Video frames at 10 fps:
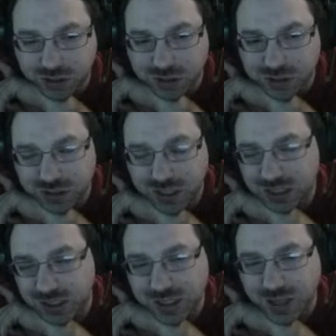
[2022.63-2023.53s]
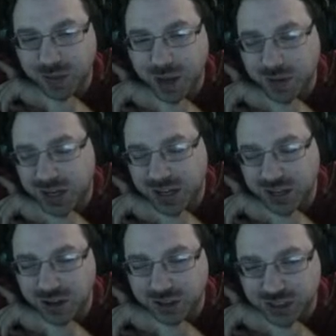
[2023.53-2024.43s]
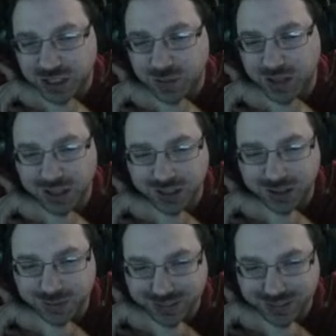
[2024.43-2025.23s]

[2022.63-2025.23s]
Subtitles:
Ugh. So they just keep coming in and y'all just keep killing them.